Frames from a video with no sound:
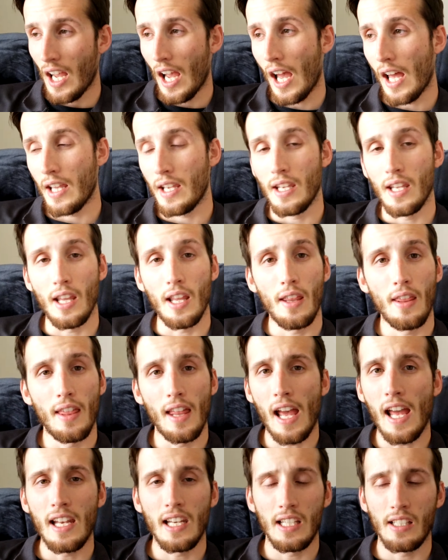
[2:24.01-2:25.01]
And
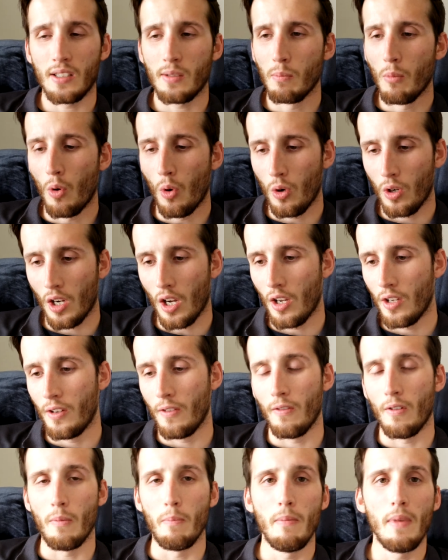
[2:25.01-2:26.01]
then it's more kind
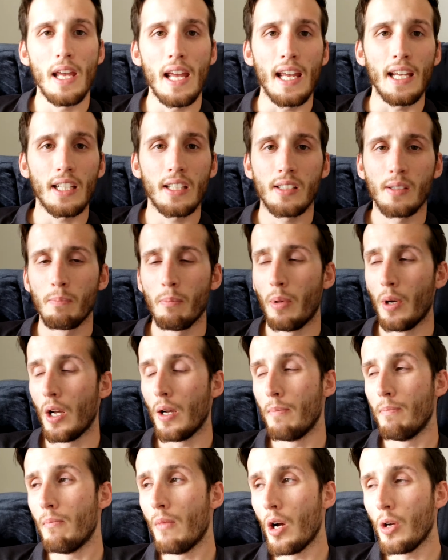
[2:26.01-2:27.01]
of a mix.
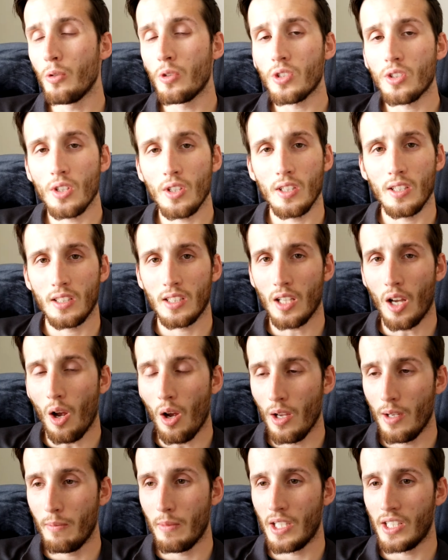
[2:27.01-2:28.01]
But most of the
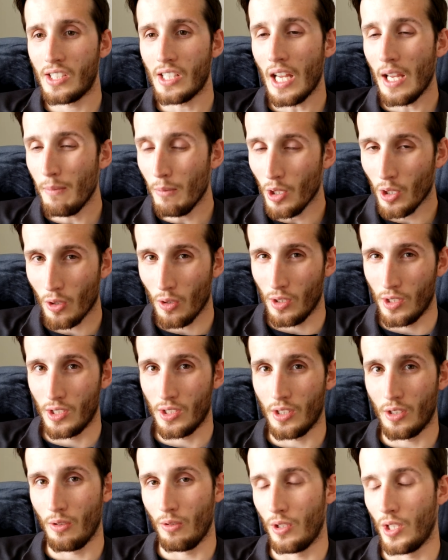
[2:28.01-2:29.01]
time, it's immigrants
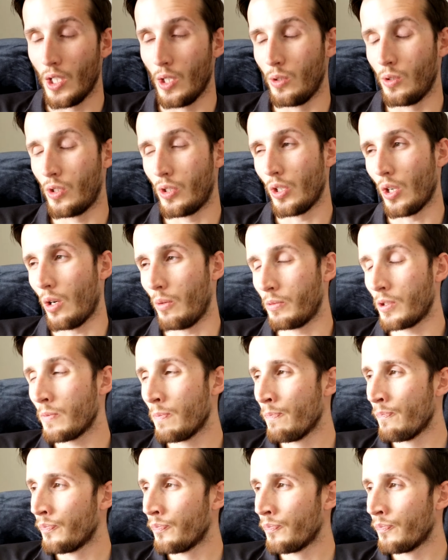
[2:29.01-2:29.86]
doing those jobs.